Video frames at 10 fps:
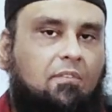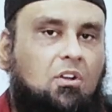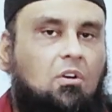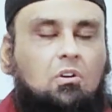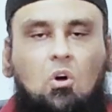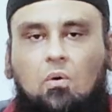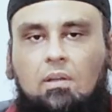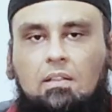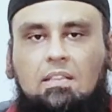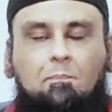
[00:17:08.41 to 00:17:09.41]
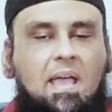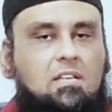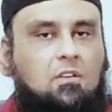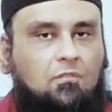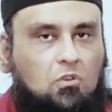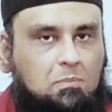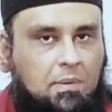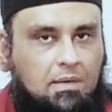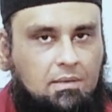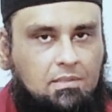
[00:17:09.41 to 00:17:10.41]
We don't know the pace of those
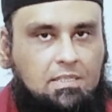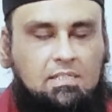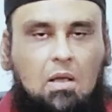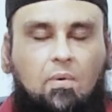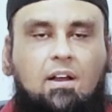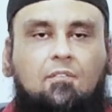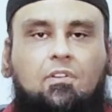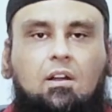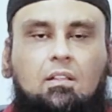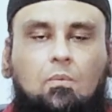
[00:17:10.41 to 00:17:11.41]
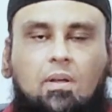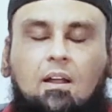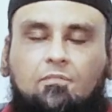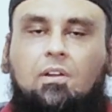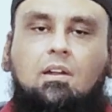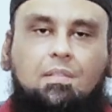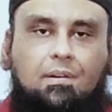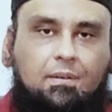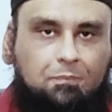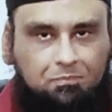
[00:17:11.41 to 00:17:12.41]
pearls. It's like one after another, one after
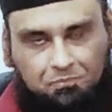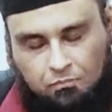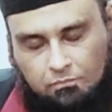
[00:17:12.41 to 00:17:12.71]
another.